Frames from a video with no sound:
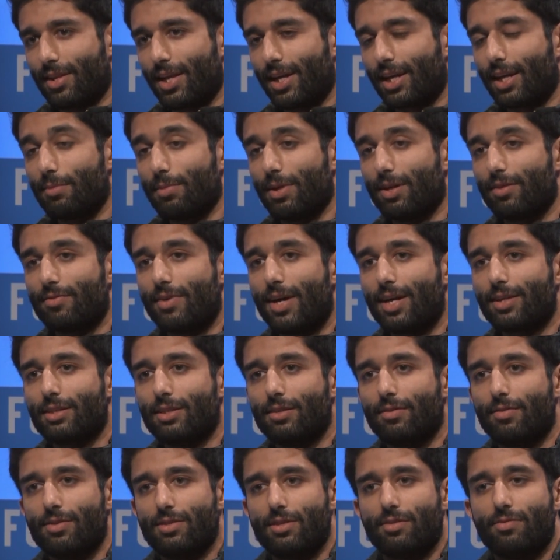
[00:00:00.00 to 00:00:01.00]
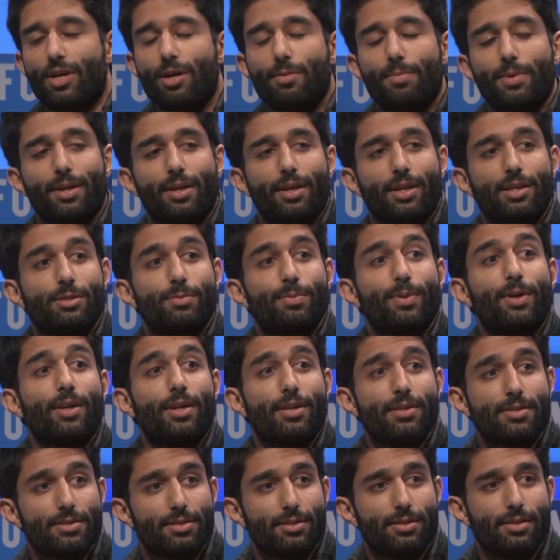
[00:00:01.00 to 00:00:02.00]
that can be effective is developing an
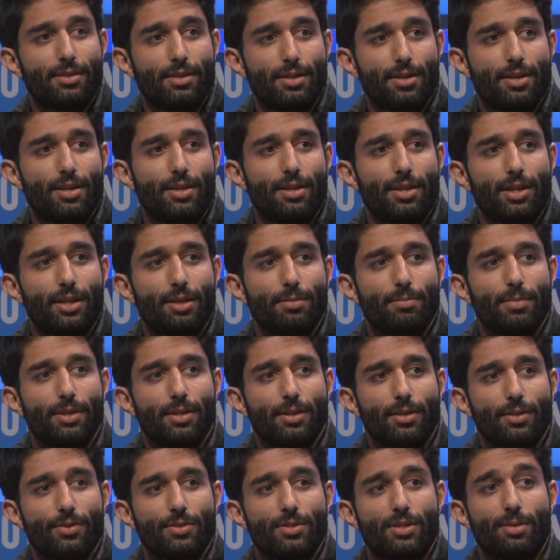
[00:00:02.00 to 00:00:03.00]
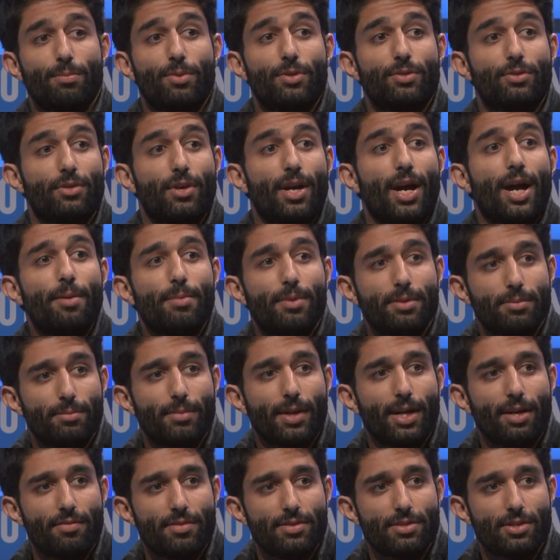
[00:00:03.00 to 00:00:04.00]
experience that can be used and prescribed
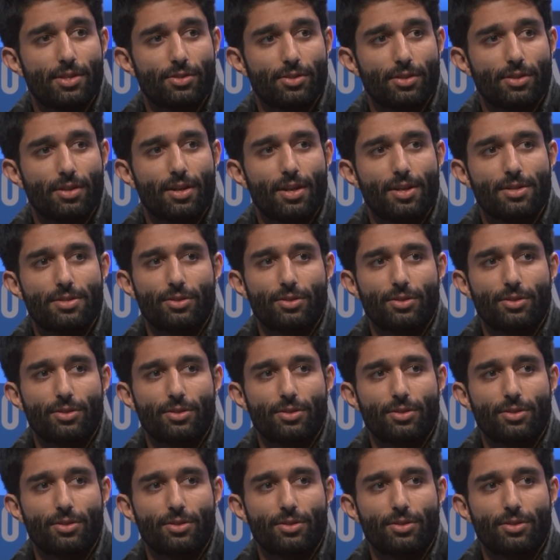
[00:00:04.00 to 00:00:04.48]
by a physician.